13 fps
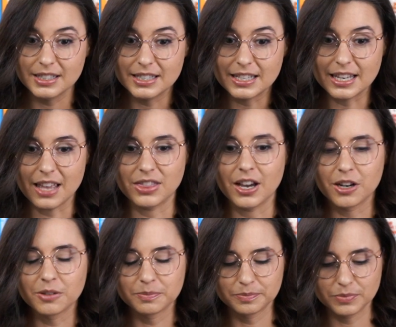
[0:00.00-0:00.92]
to get there,
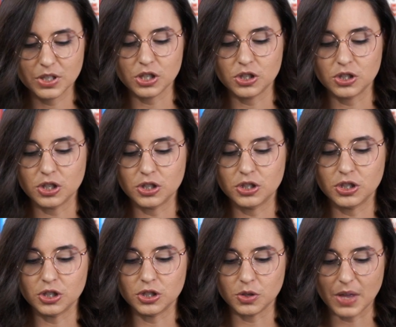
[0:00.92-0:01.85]
to
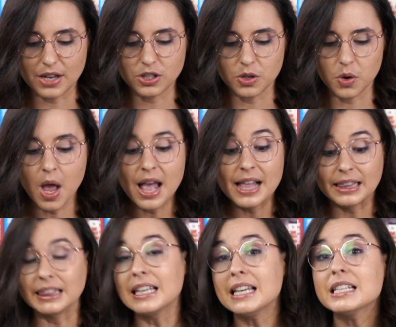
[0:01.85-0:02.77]
do that too.
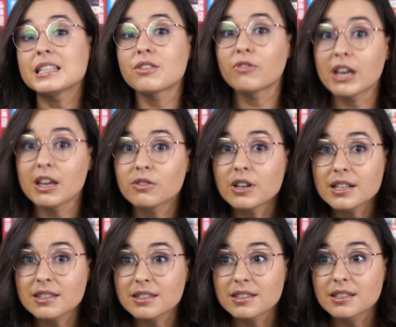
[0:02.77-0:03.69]
Least
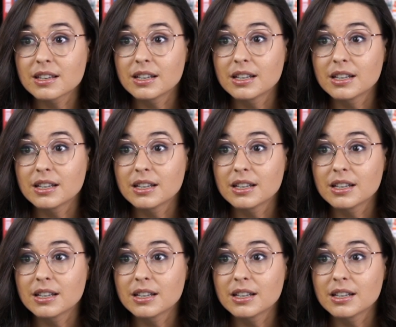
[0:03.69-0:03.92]
favorites.